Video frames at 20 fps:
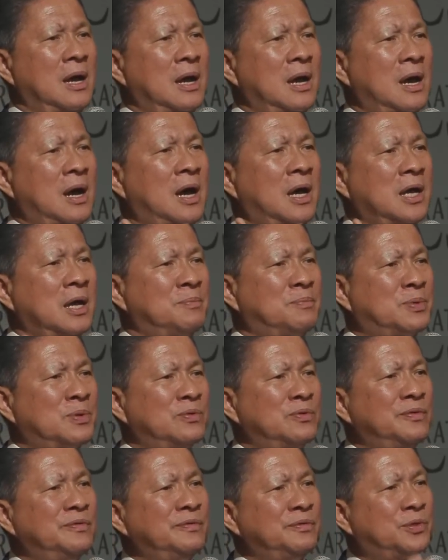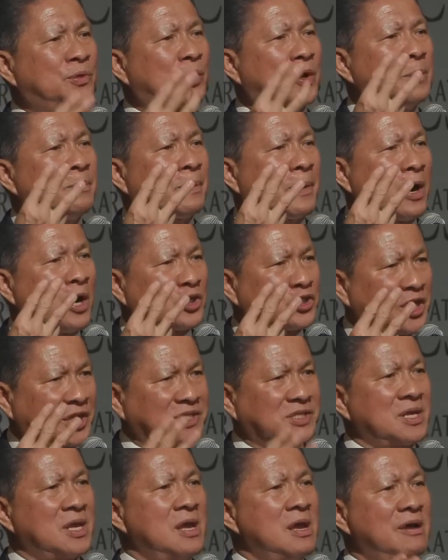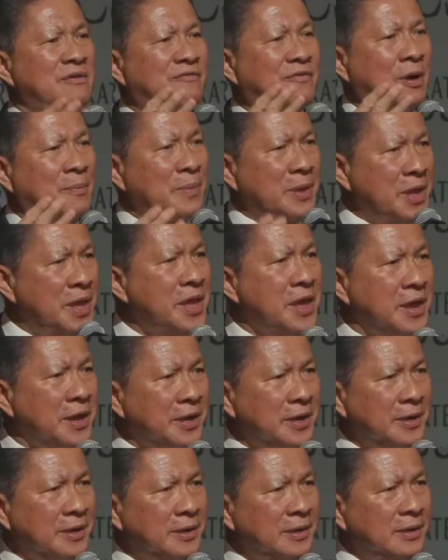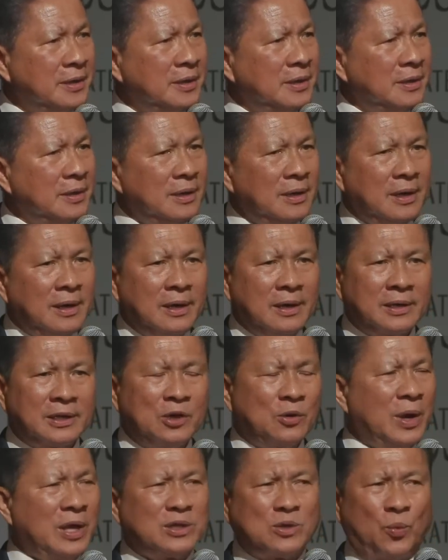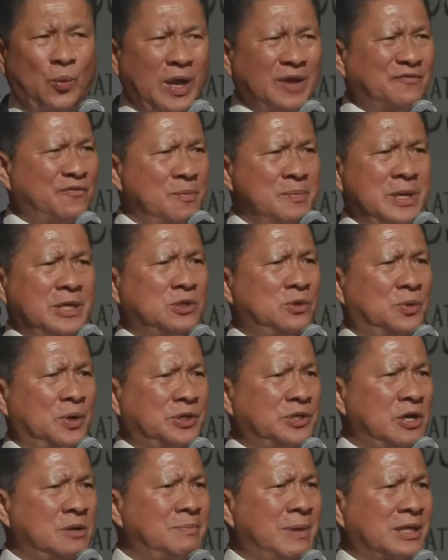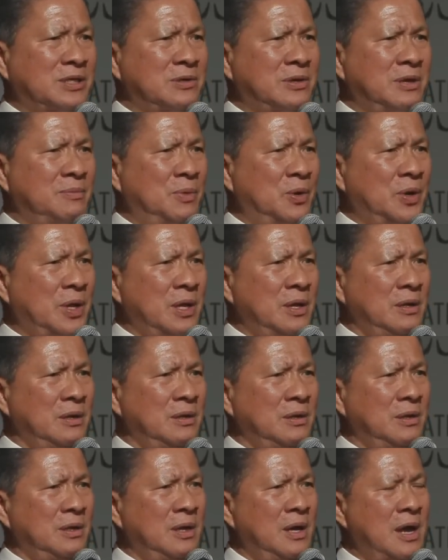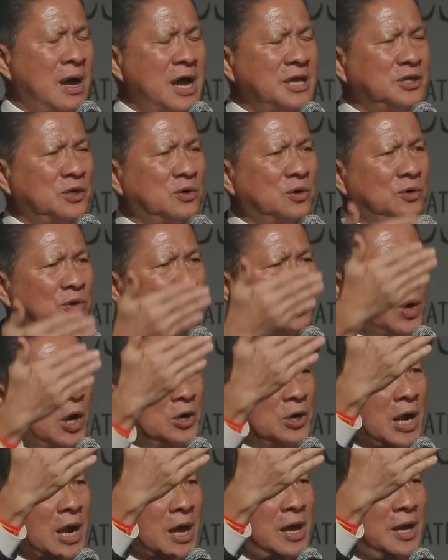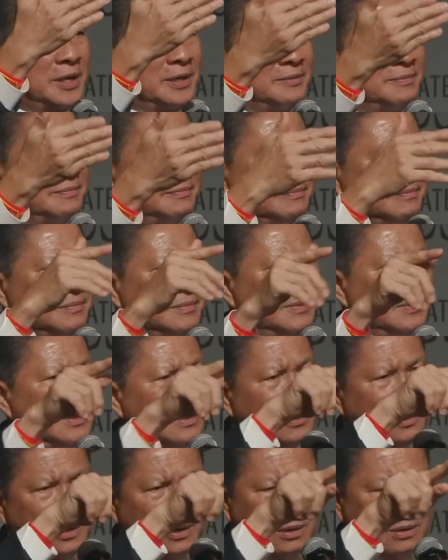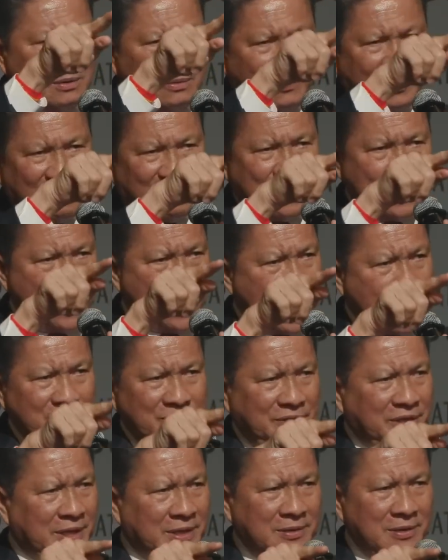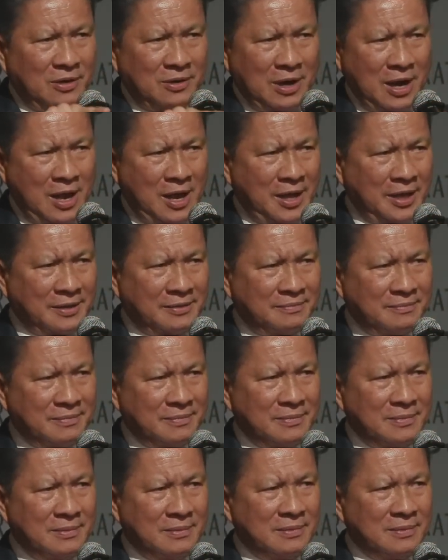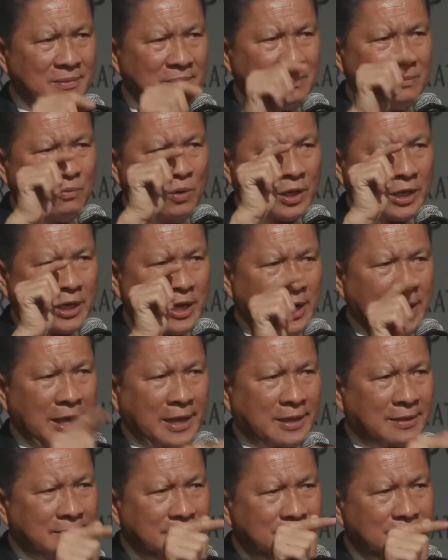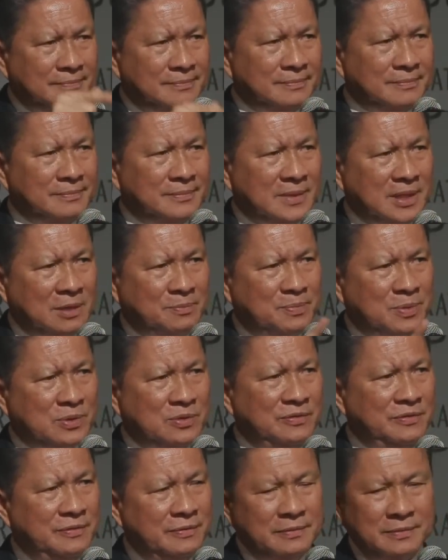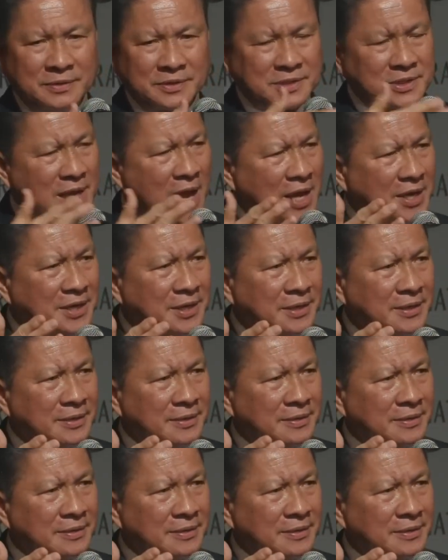I approve three projects from here. They don't have to wait for me to return back to Cambodia. I uh, just go through online, review everything online. One click, approve, it's done.